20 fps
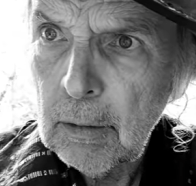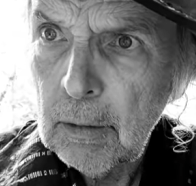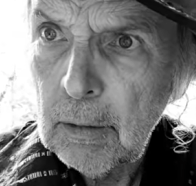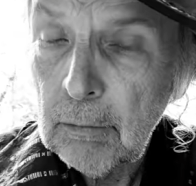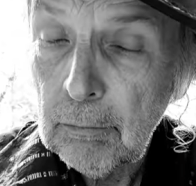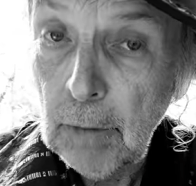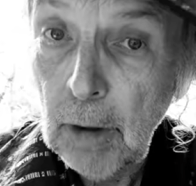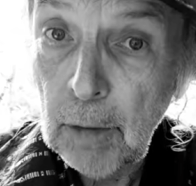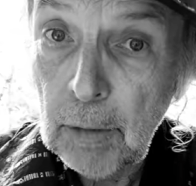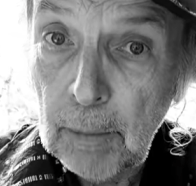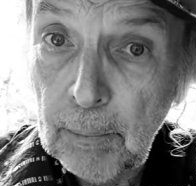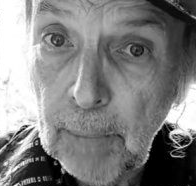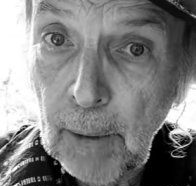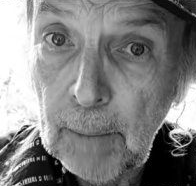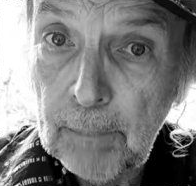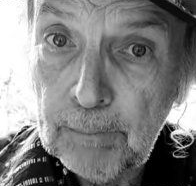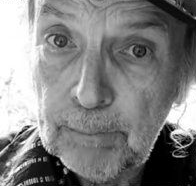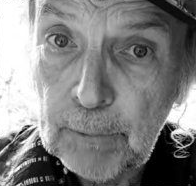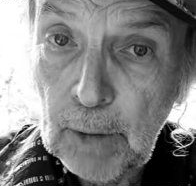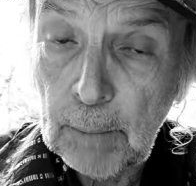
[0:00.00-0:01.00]
Well, the
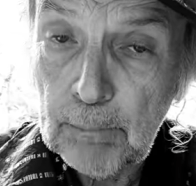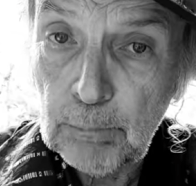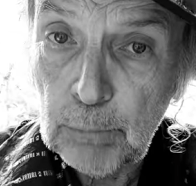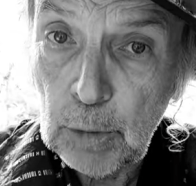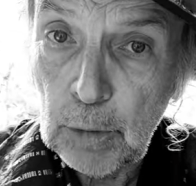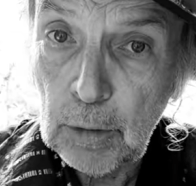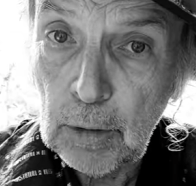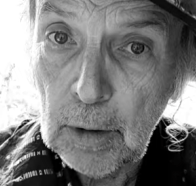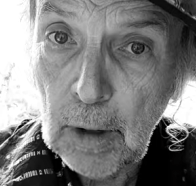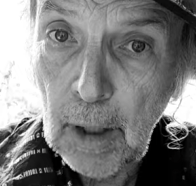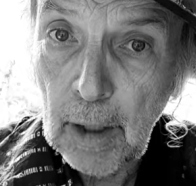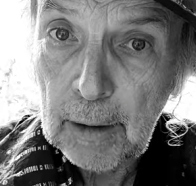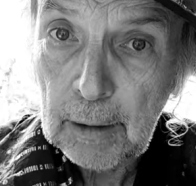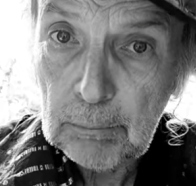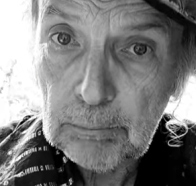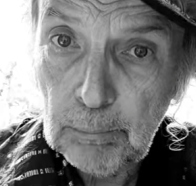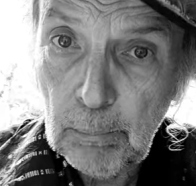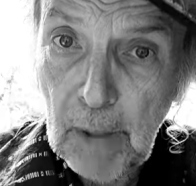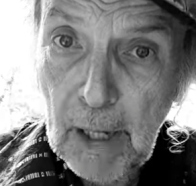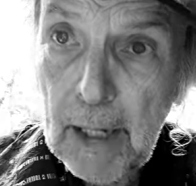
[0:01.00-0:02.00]
pumped-up Boudillac
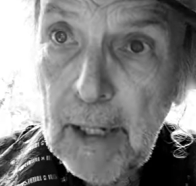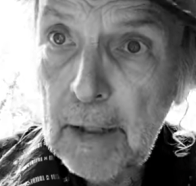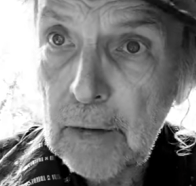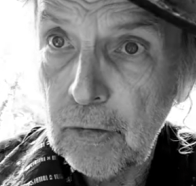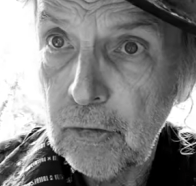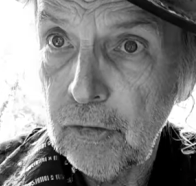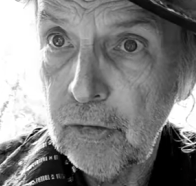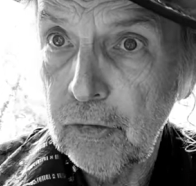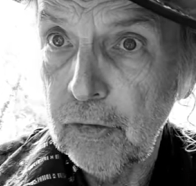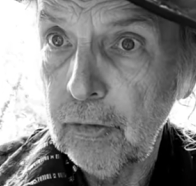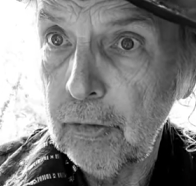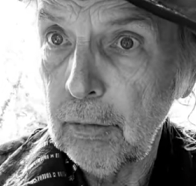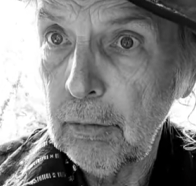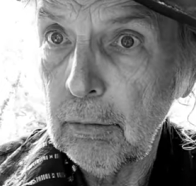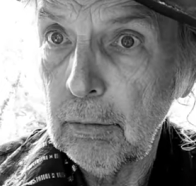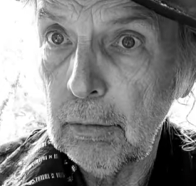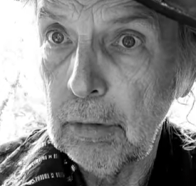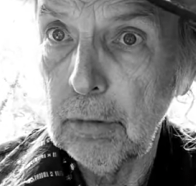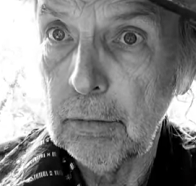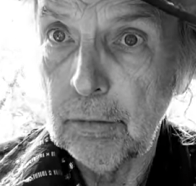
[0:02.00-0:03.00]
mates,
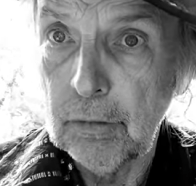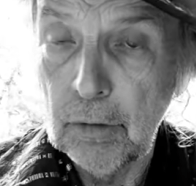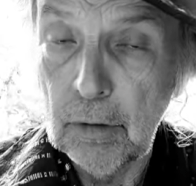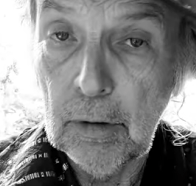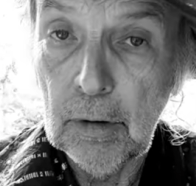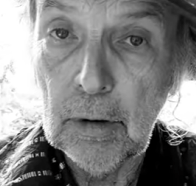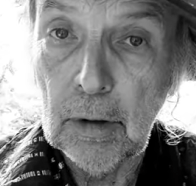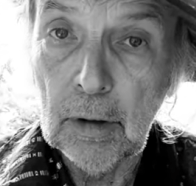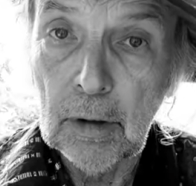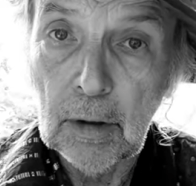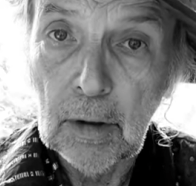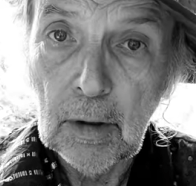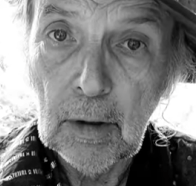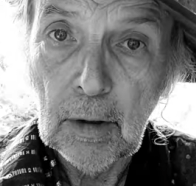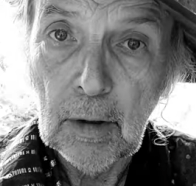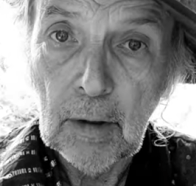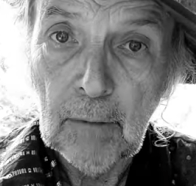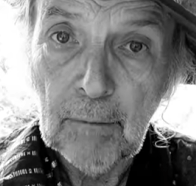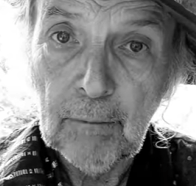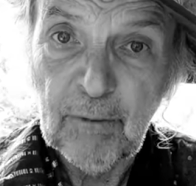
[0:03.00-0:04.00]
oh, yeah,
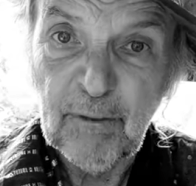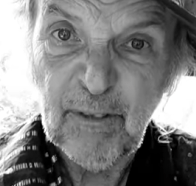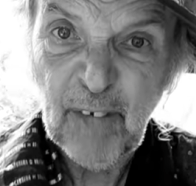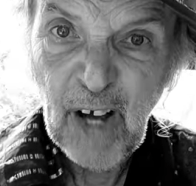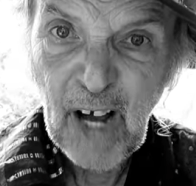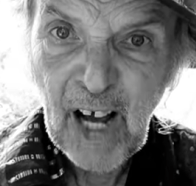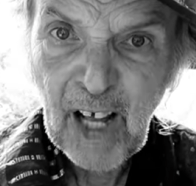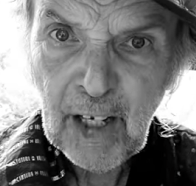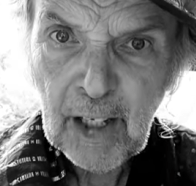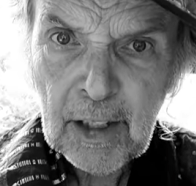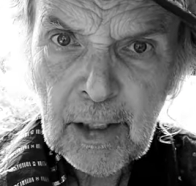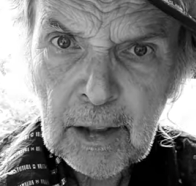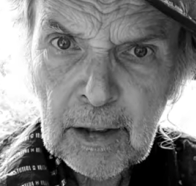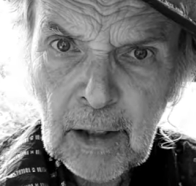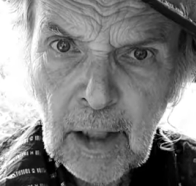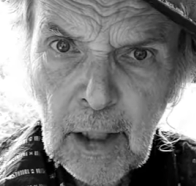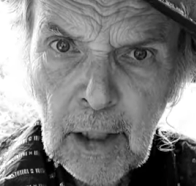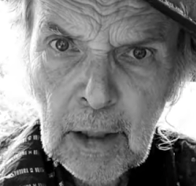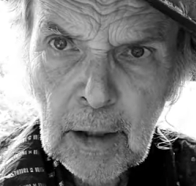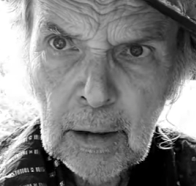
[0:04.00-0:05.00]

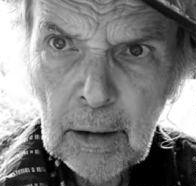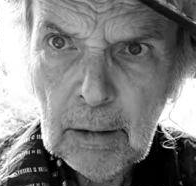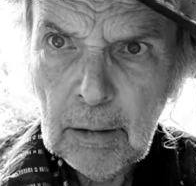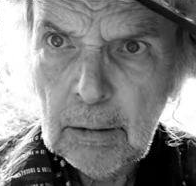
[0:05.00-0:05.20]
phallically,